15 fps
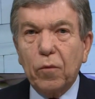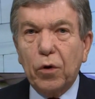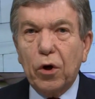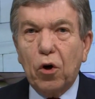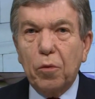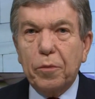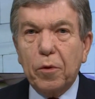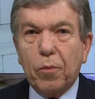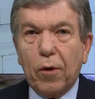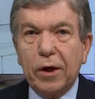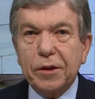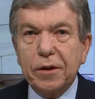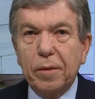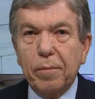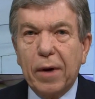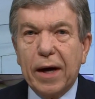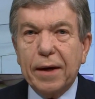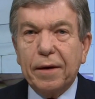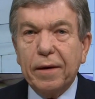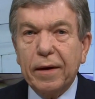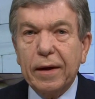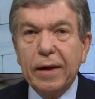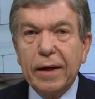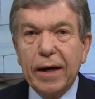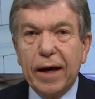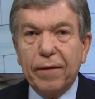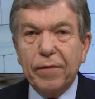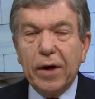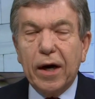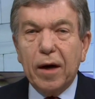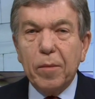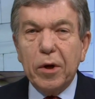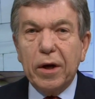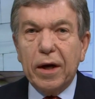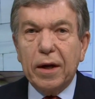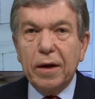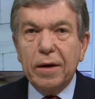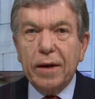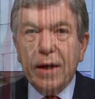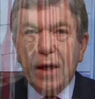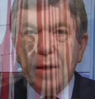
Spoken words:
would hope the president might have nominated,